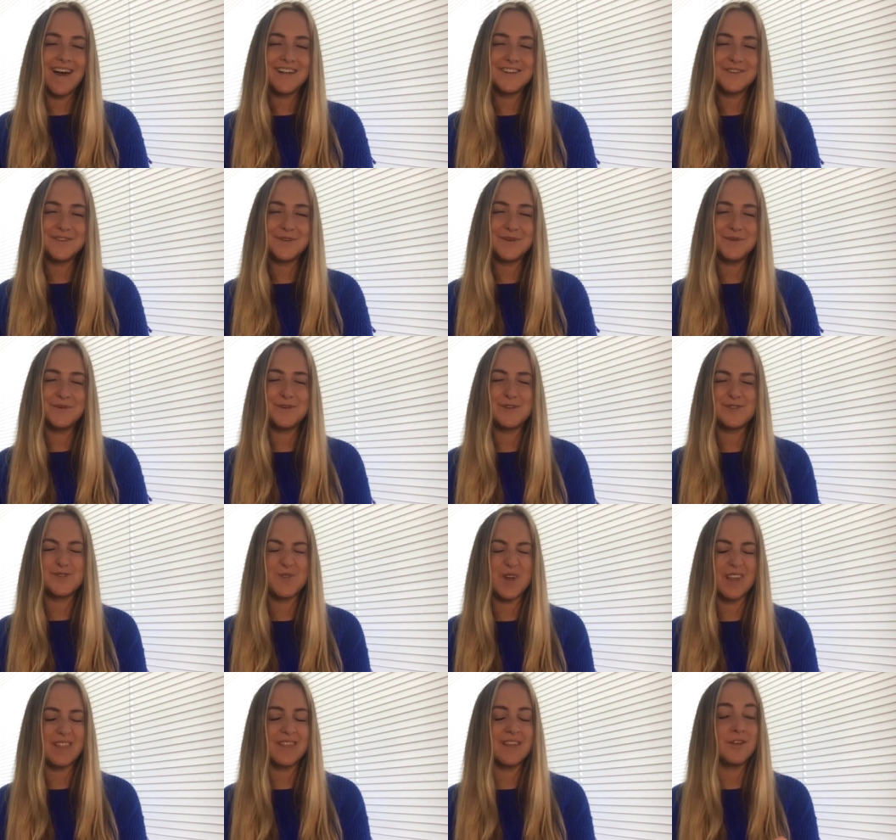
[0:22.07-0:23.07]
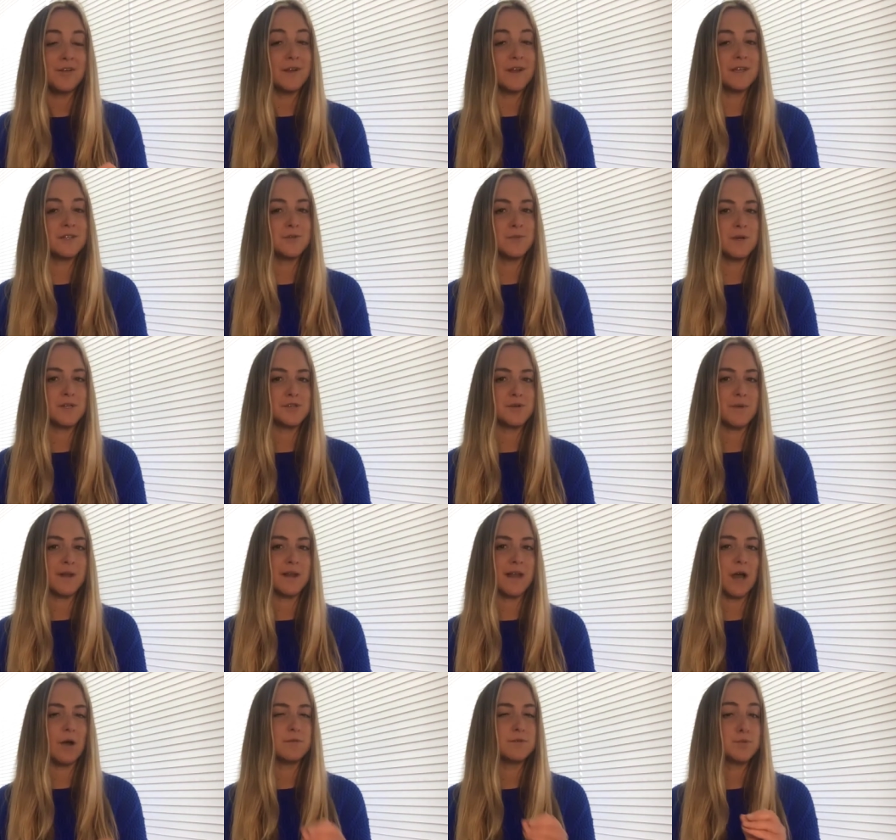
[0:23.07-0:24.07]
to strengthen your intuition right
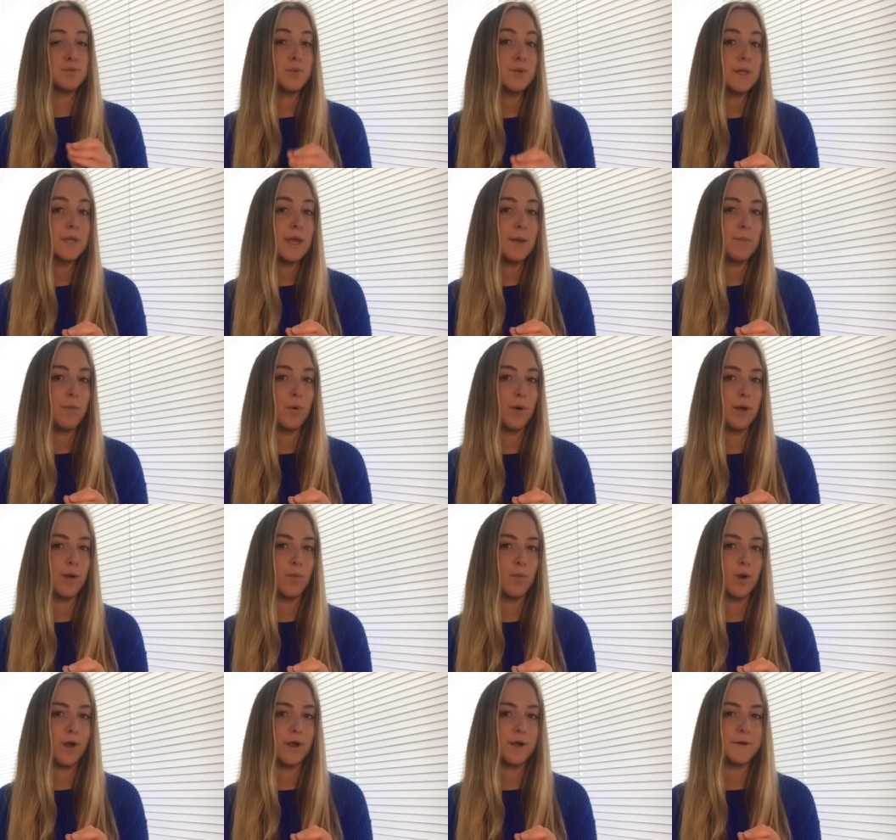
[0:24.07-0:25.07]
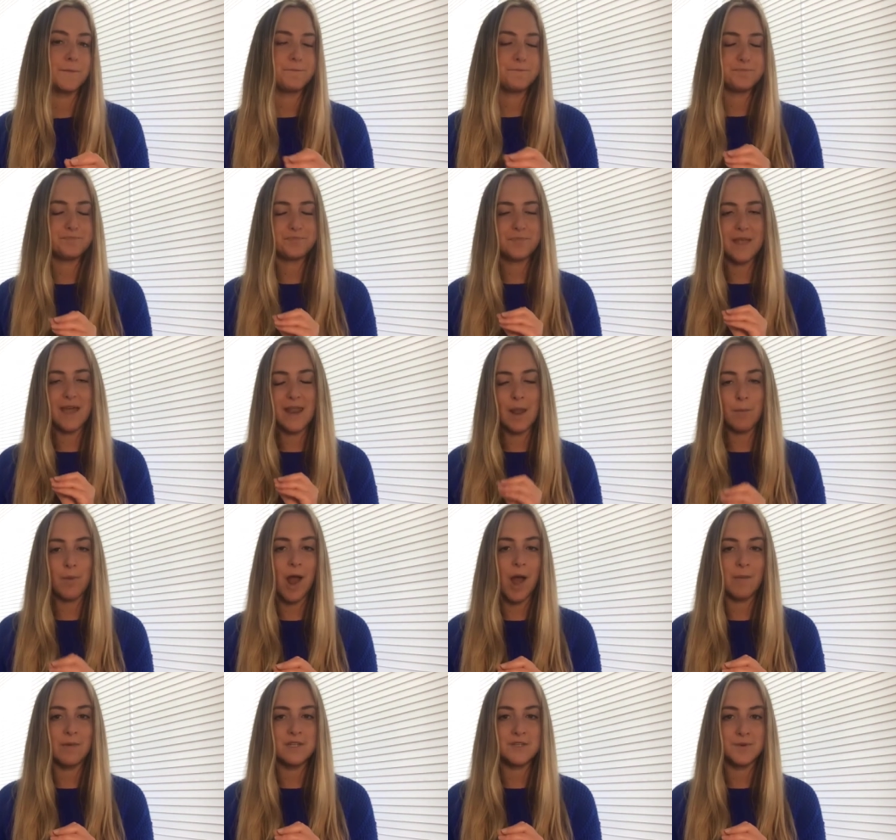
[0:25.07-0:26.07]
now. It's really important work, and I
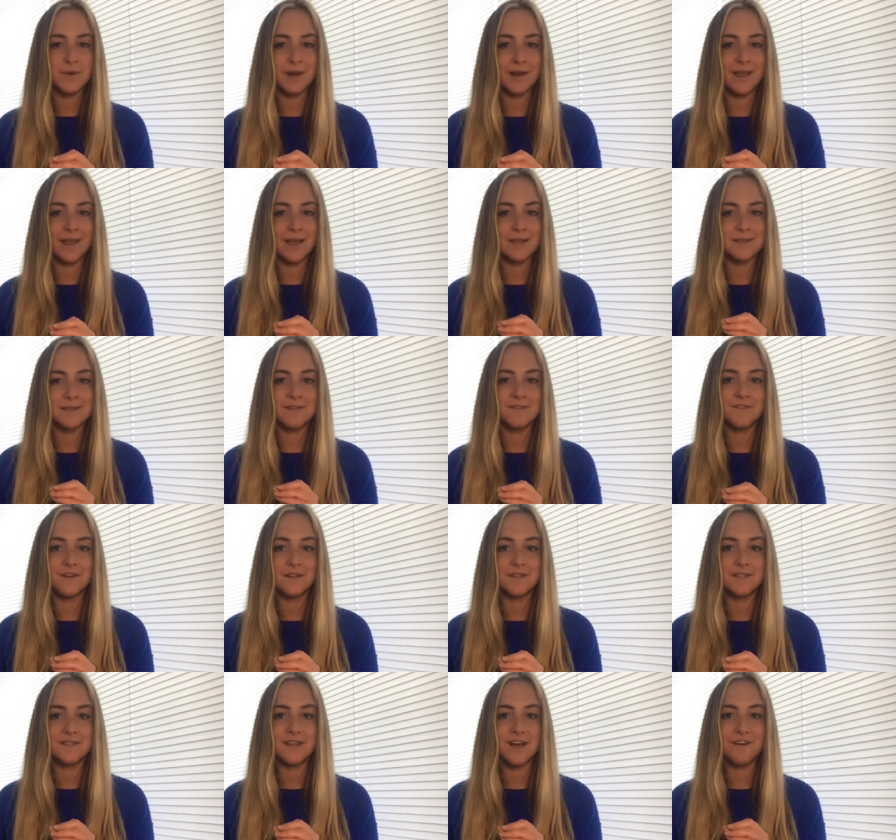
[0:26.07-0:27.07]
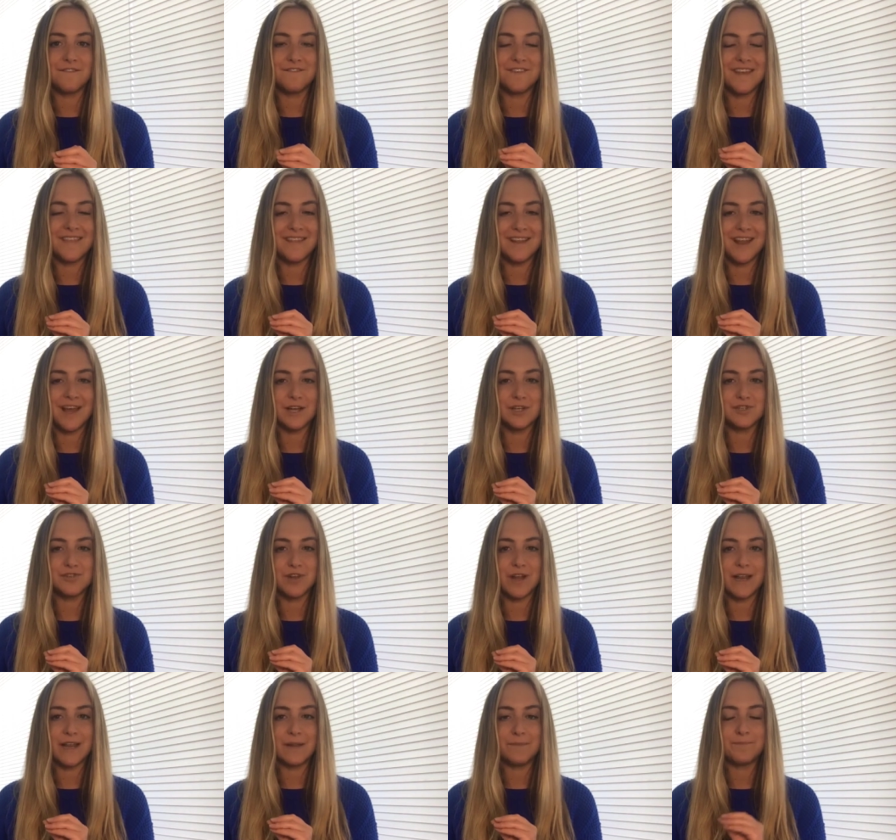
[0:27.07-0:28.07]
promise we're going to get to the fun stuff in the next
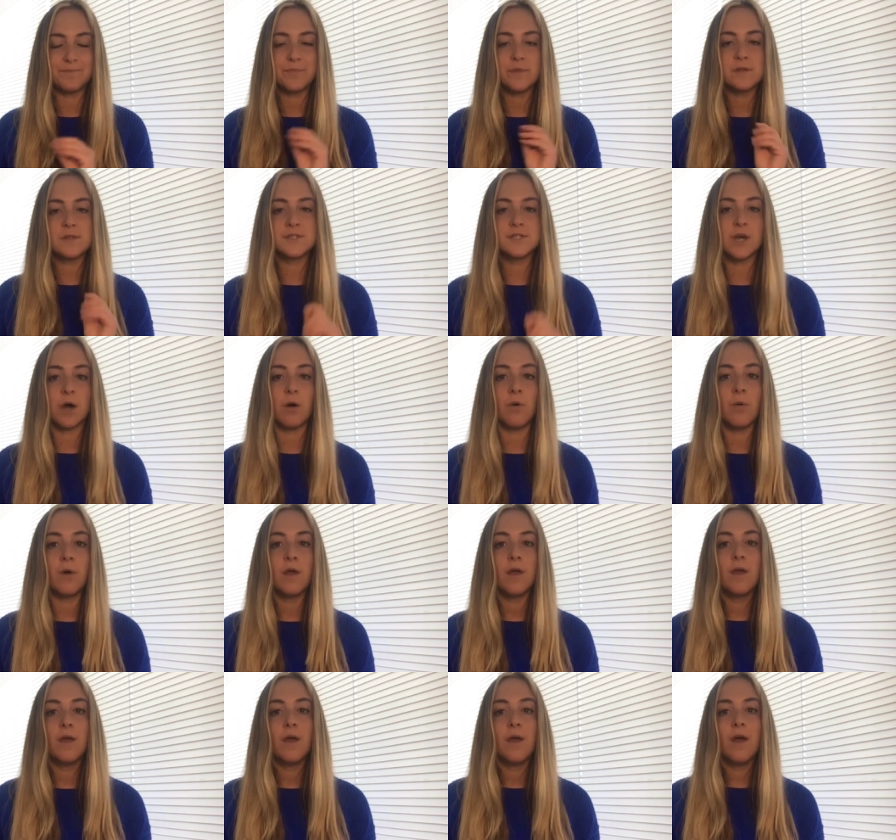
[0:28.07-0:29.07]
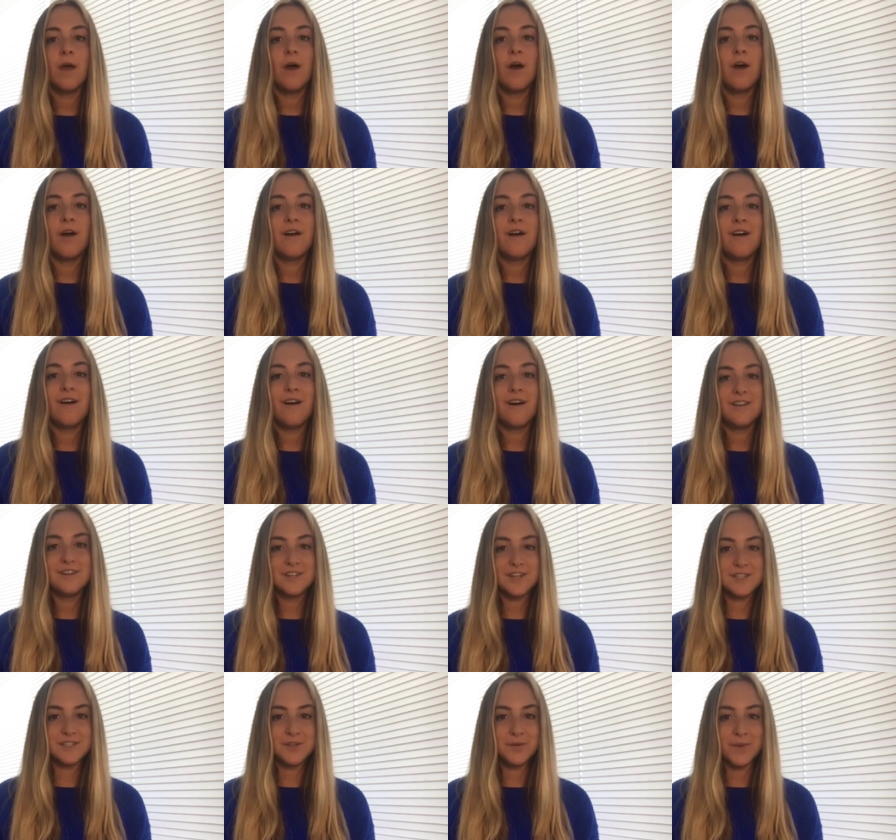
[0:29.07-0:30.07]
training. So
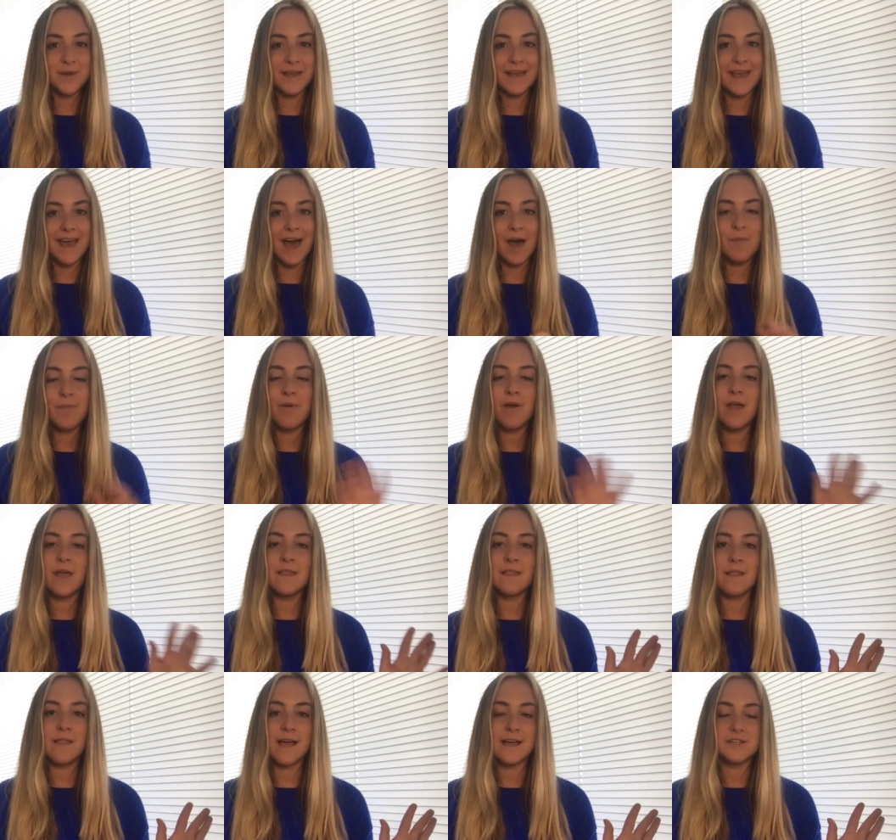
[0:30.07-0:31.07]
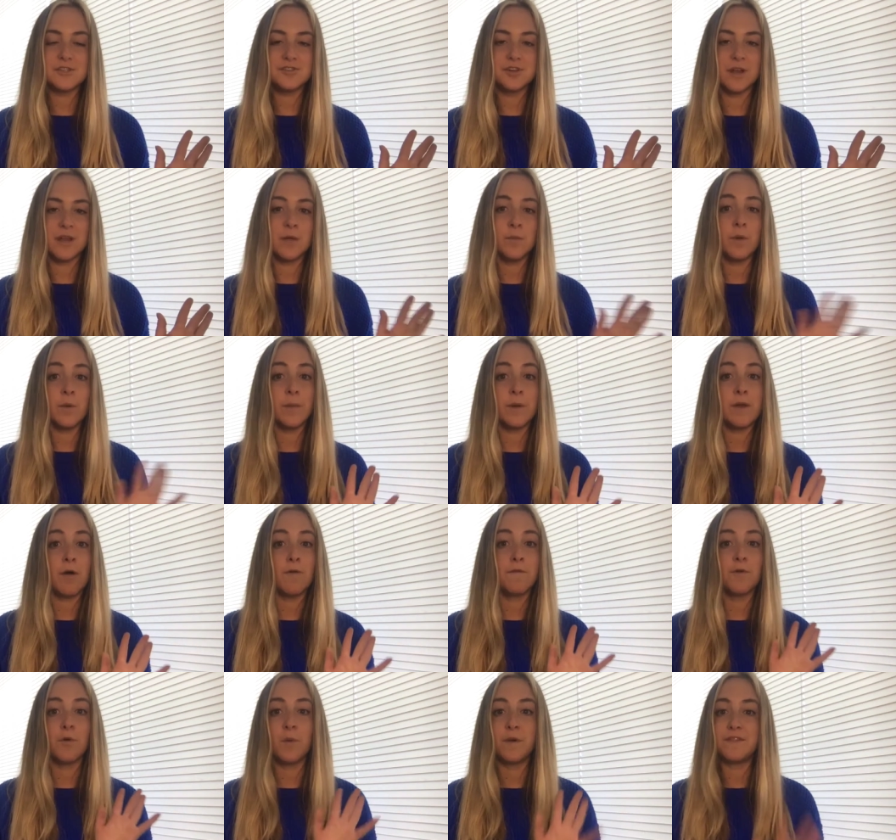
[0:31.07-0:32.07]
just to recap, in the last training, we went
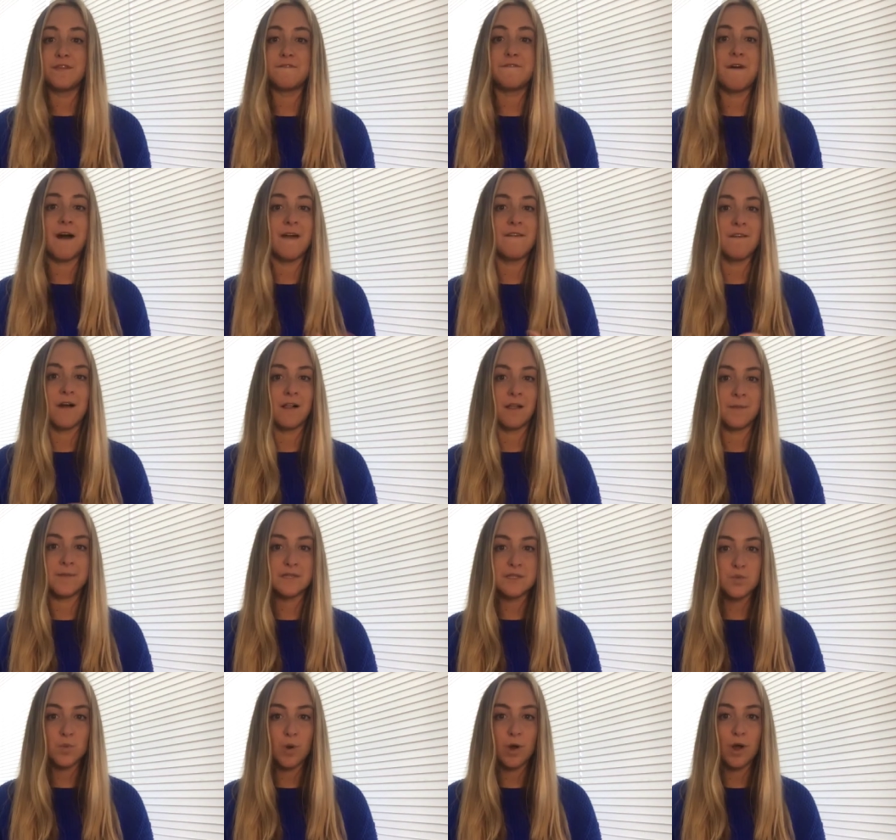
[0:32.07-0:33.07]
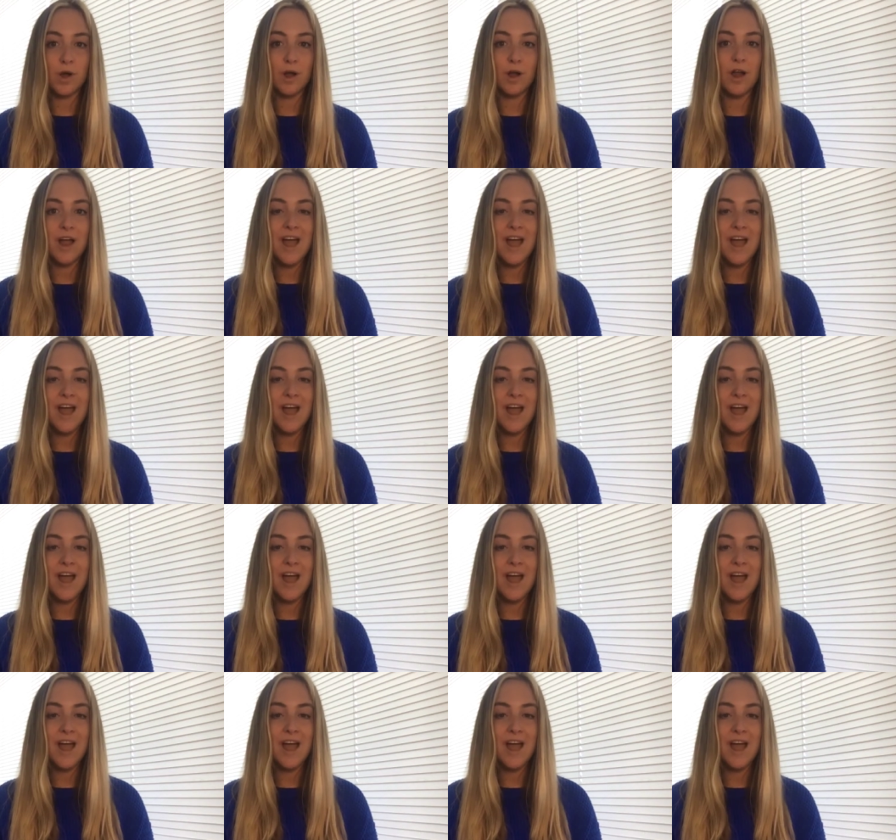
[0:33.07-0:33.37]
over what the 5 elements were,